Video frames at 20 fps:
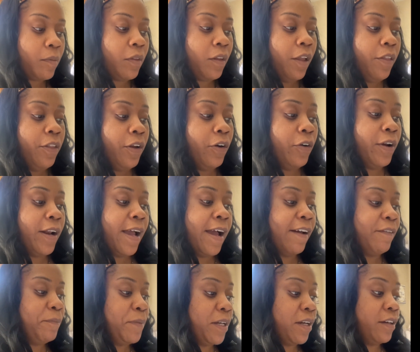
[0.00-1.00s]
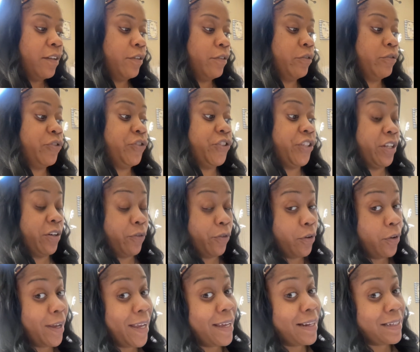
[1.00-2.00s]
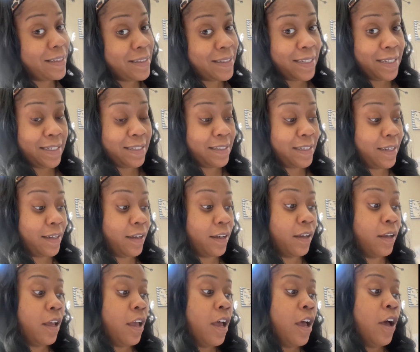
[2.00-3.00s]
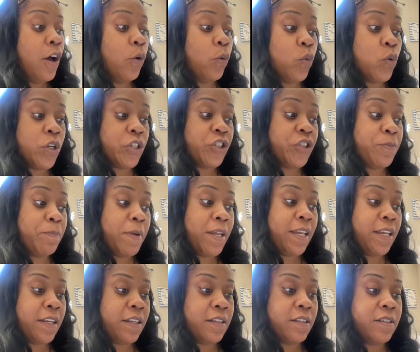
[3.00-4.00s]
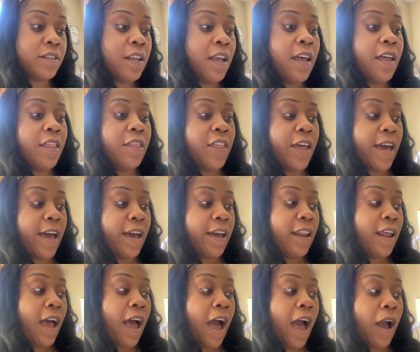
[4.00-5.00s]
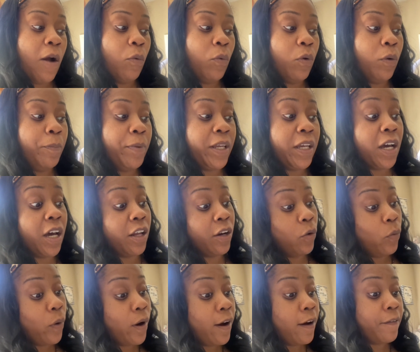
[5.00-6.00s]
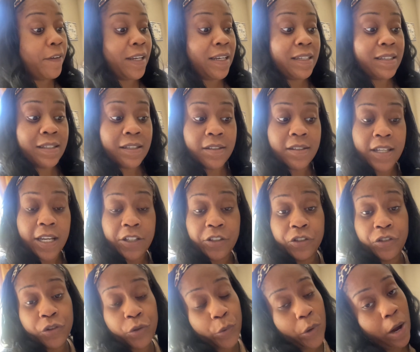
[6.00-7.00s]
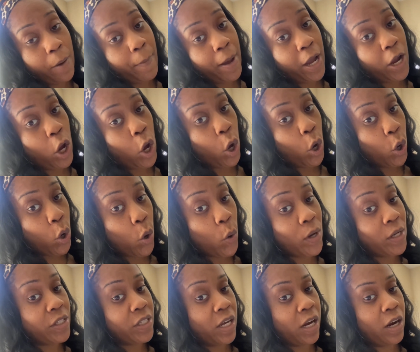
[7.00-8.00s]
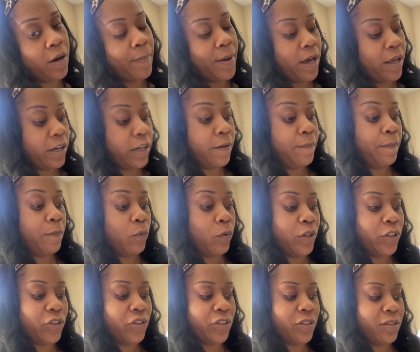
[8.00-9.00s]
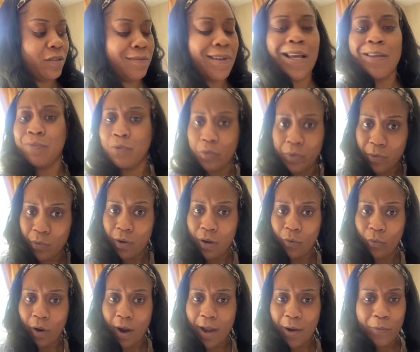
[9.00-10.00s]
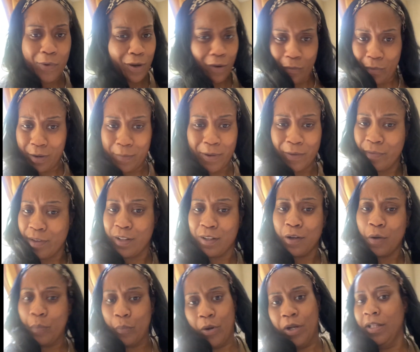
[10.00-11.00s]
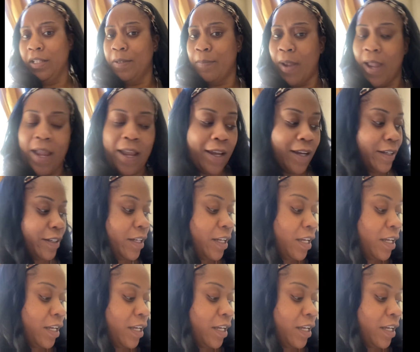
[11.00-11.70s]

they're going to have me under general anesthesia, which means that I will be unaware of any sensations throughout my whole entire body, which that's what we want, right? We don't want to be feeling no prickly pain.